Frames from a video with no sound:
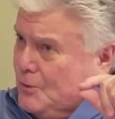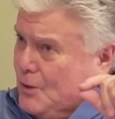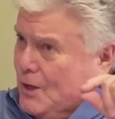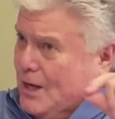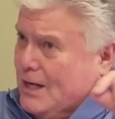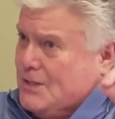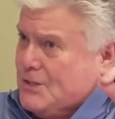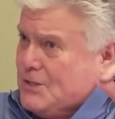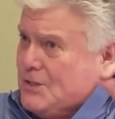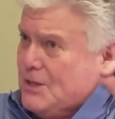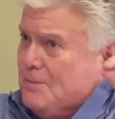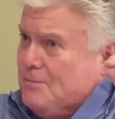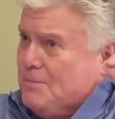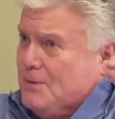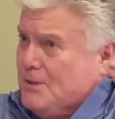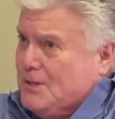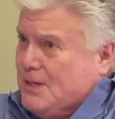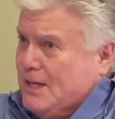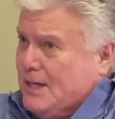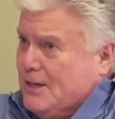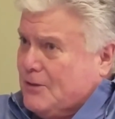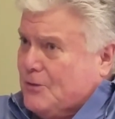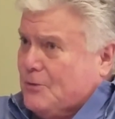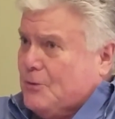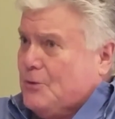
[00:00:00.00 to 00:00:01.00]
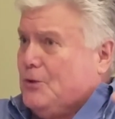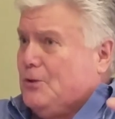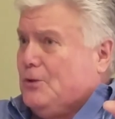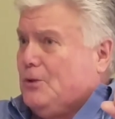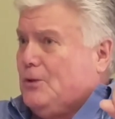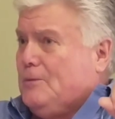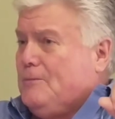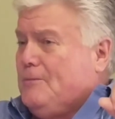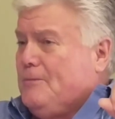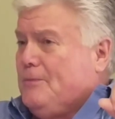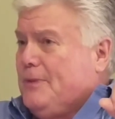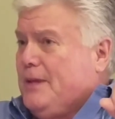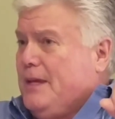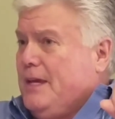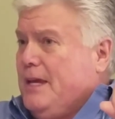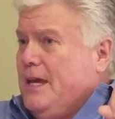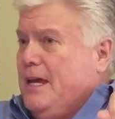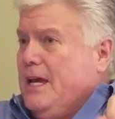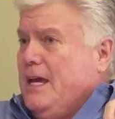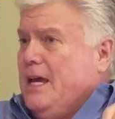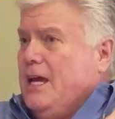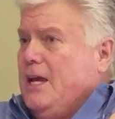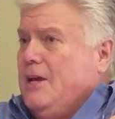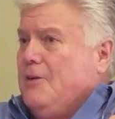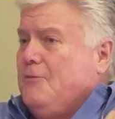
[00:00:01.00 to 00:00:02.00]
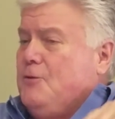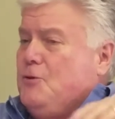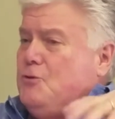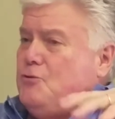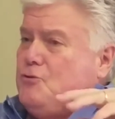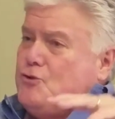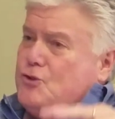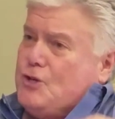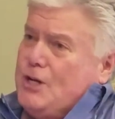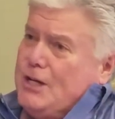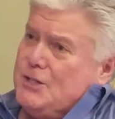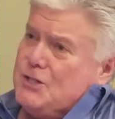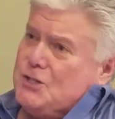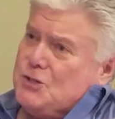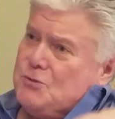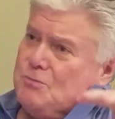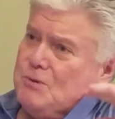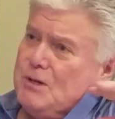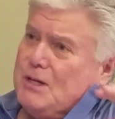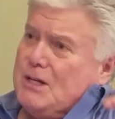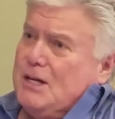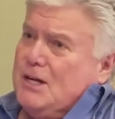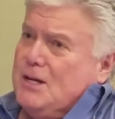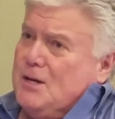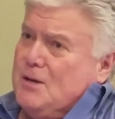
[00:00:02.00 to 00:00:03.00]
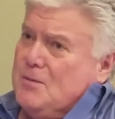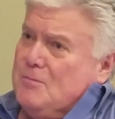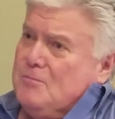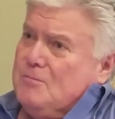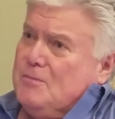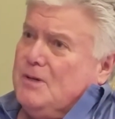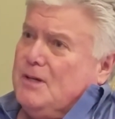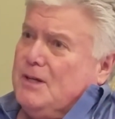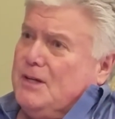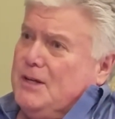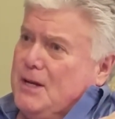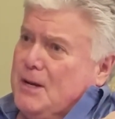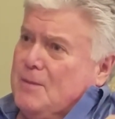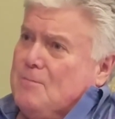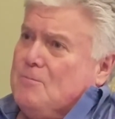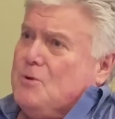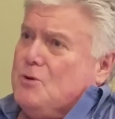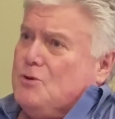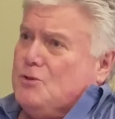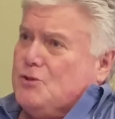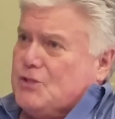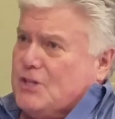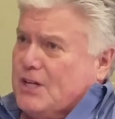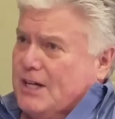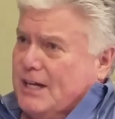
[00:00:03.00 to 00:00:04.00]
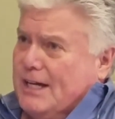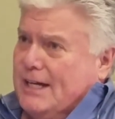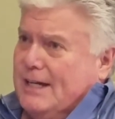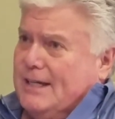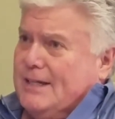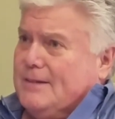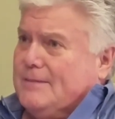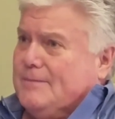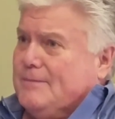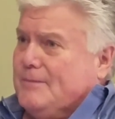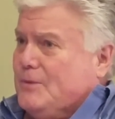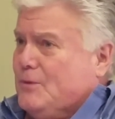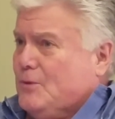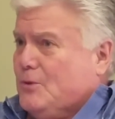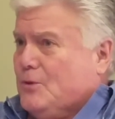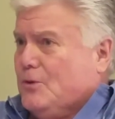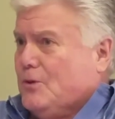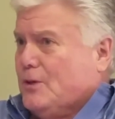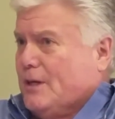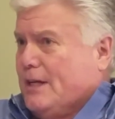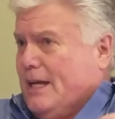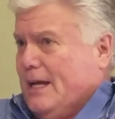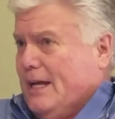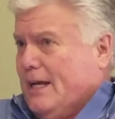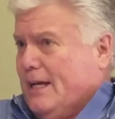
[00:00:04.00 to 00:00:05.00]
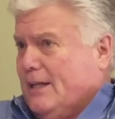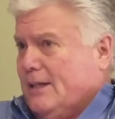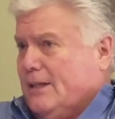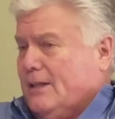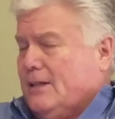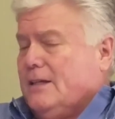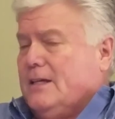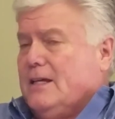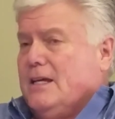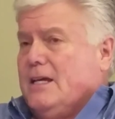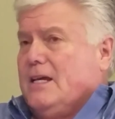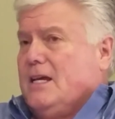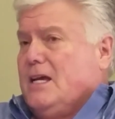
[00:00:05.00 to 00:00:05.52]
rise up and take the role. If you just become a numbers guy or a gal,